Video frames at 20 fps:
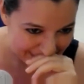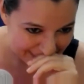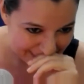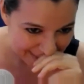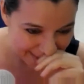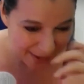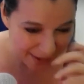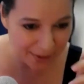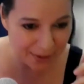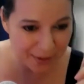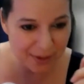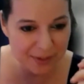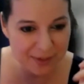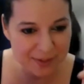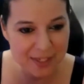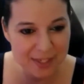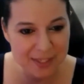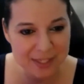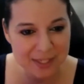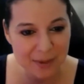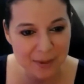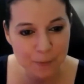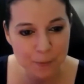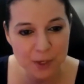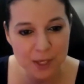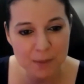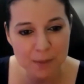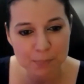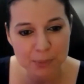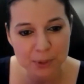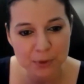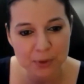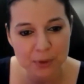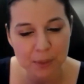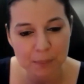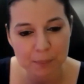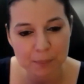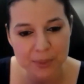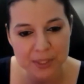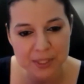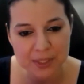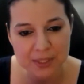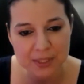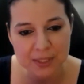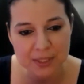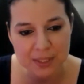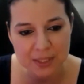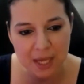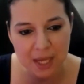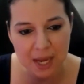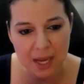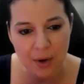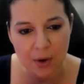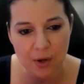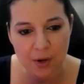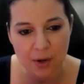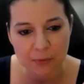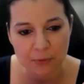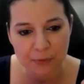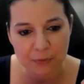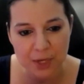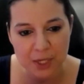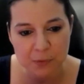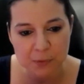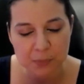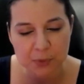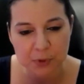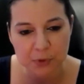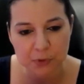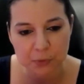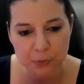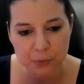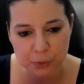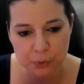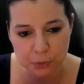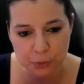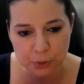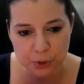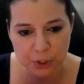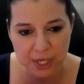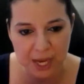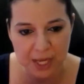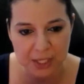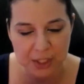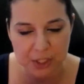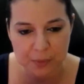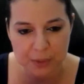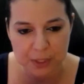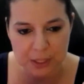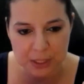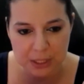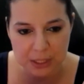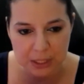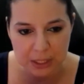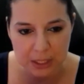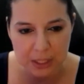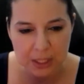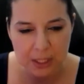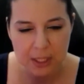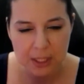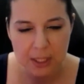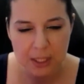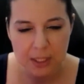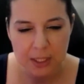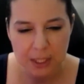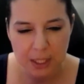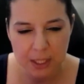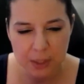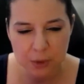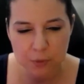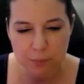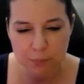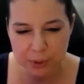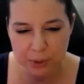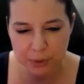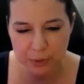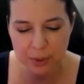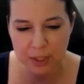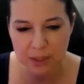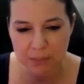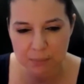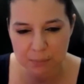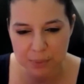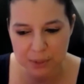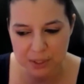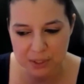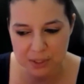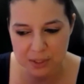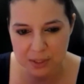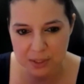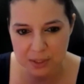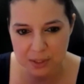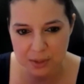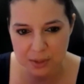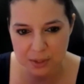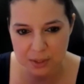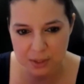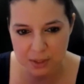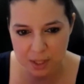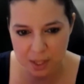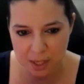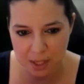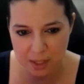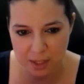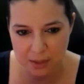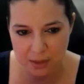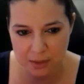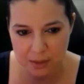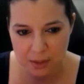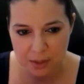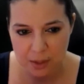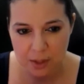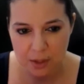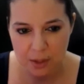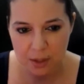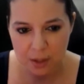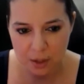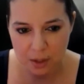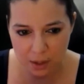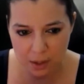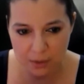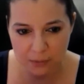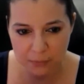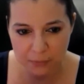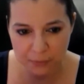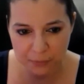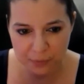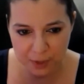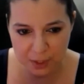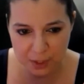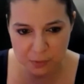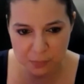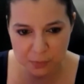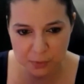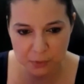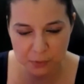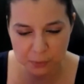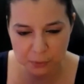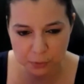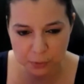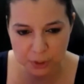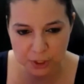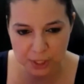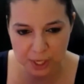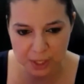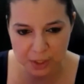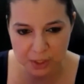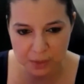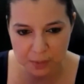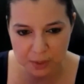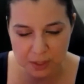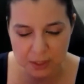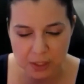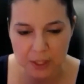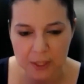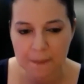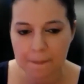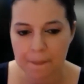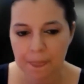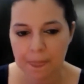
Sharon Curtis says, can we build a business site on Facebook through ChatGPT? Can you build a business site on Facebook through ChatGPT?